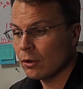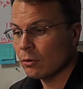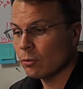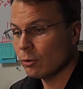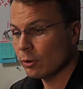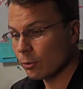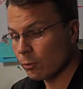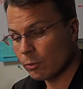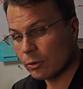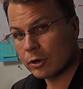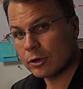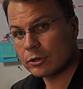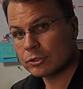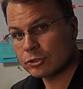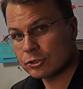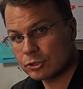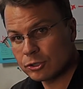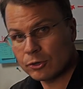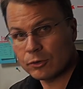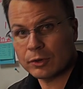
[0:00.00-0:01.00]
When we're
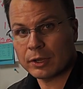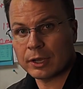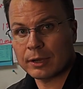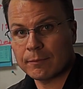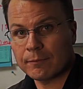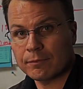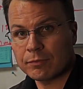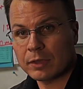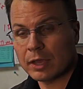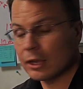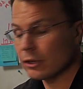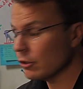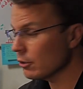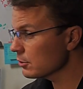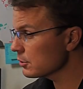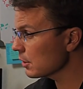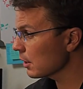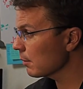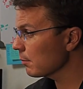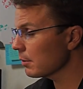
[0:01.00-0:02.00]
shooting and
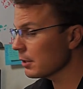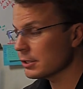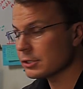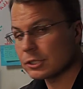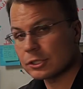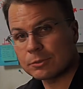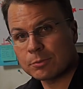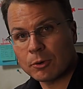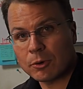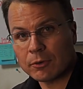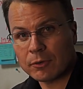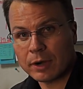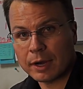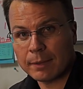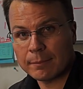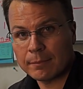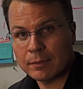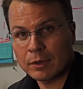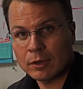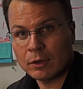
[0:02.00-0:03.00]
using a ballistics
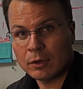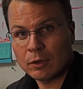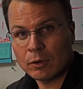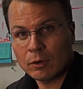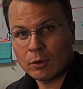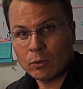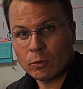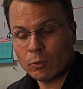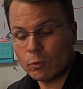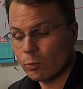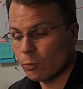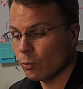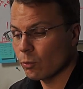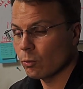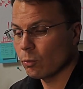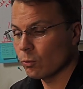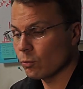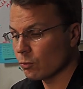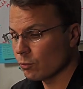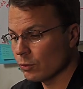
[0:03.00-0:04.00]
program,
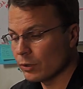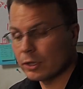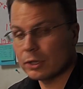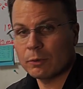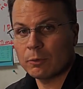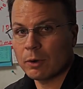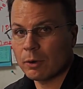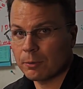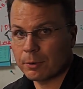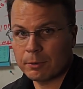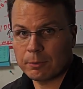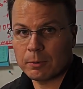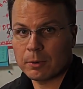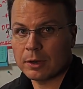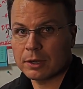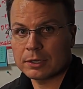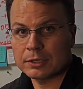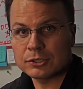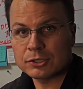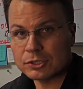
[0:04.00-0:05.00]
really what we
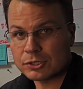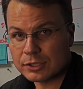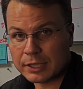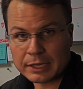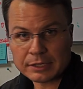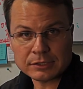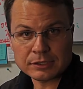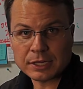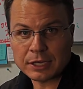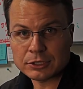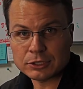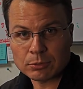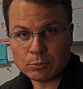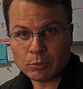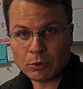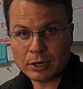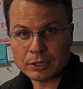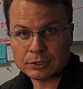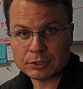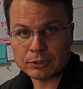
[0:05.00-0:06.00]
want is just that station
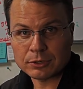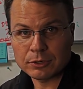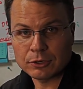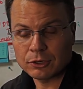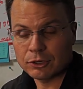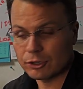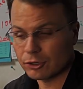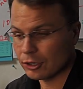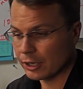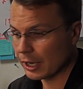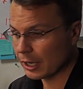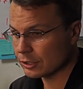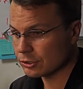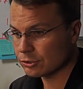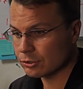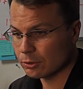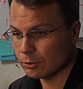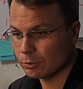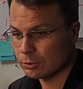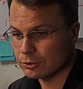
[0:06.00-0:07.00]
pressure. Your
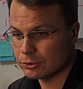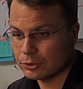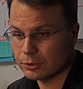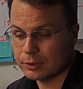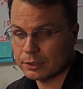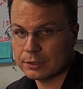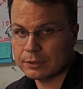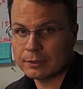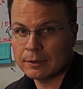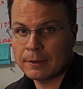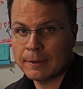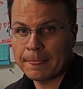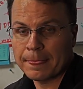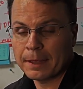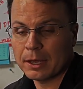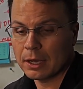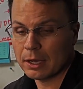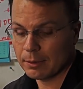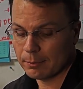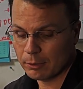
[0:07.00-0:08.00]
Kestrel will do it.
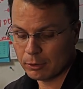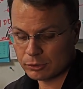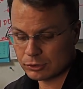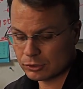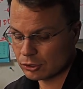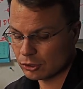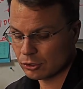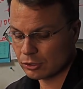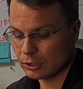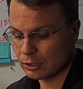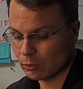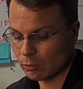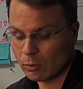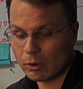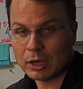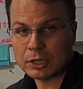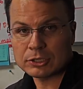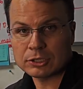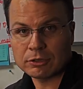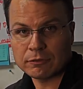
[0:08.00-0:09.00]
Most of your little
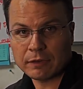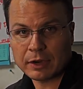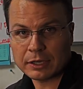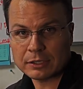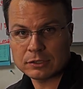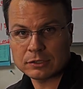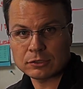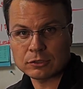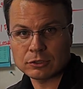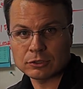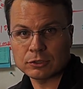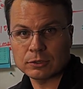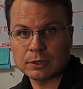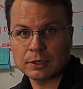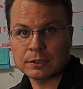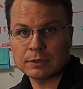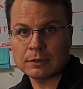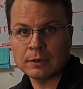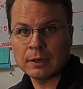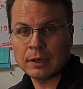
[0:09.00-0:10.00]
watch devices will do
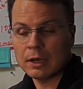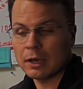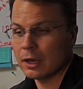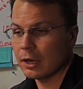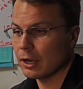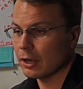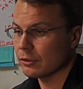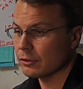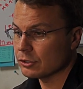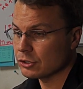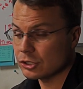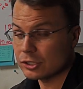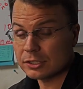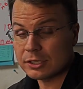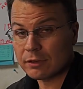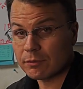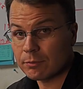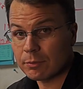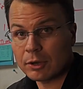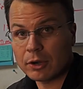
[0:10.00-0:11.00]
it. The
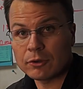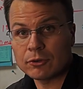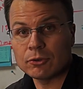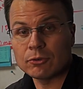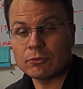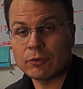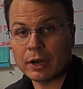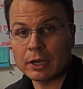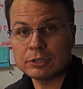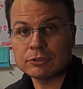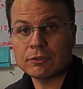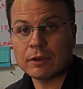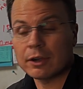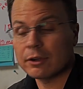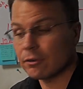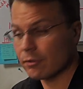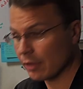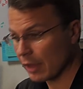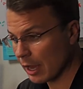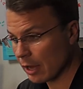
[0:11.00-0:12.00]
G7BR2
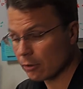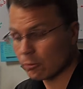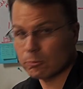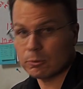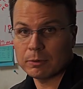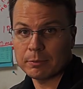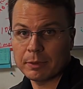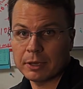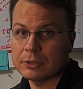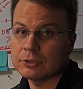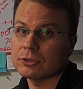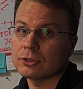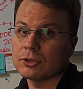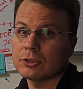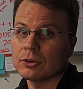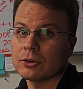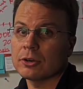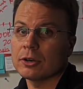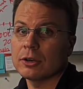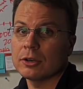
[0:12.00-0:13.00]
rangefinder, that will measure
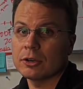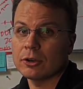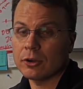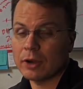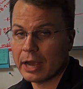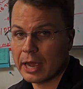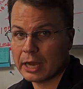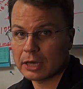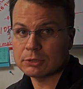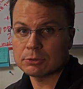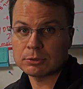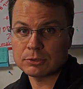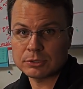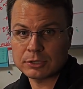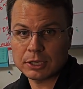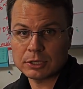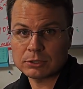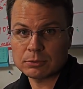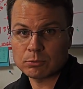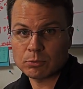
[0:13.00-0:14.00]
your actual
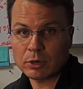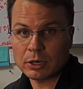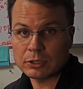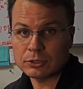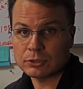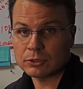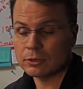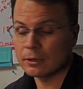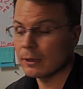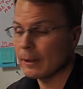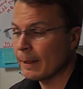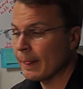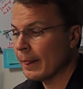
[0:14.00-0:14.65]
station pressure.